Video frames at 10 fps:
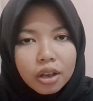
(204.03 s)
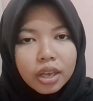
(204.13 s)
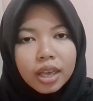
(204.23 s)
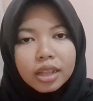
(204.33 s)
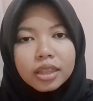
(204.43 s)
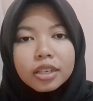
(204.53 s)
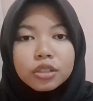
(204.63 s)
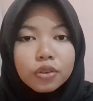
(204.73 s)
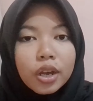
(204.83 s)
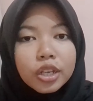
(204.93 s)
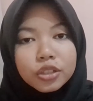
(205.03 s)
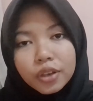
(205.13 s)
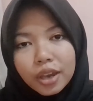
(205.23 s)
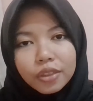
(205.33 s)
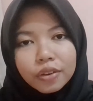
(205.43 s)
Okay, let's try it
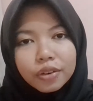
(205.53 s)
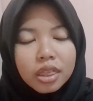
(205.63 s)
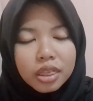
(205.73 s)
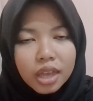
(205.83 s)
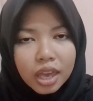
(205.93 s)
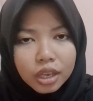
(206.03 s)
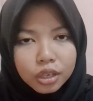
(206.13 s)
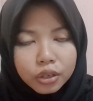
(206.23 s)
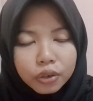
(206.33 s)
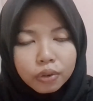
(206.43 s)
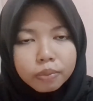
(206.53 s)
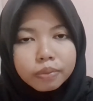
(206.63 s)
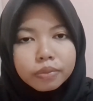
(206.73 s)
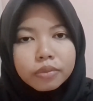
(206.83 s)
together. Thank you.